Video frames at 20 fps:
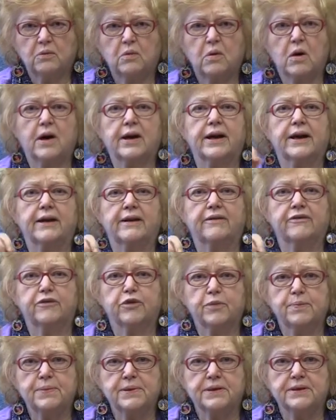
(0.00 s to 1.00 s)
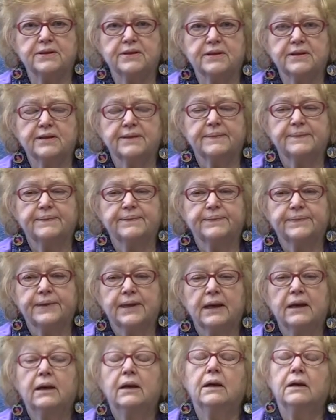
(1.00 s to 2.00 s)
walking for peace.
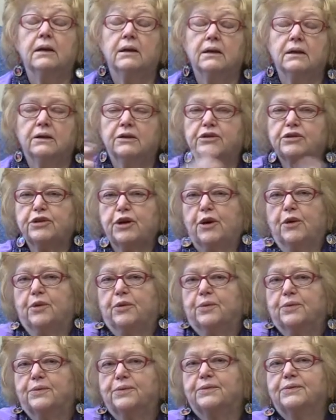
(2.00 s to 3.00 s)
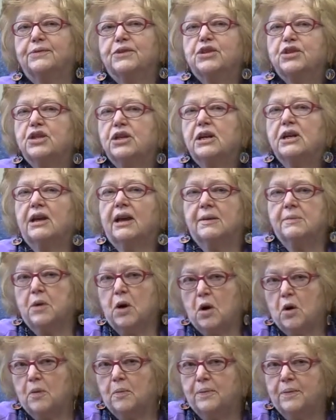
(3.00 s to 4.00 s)
So she came
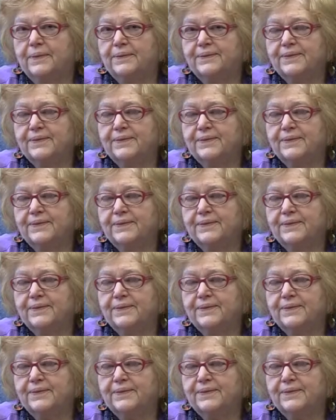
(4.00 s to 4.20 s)
home.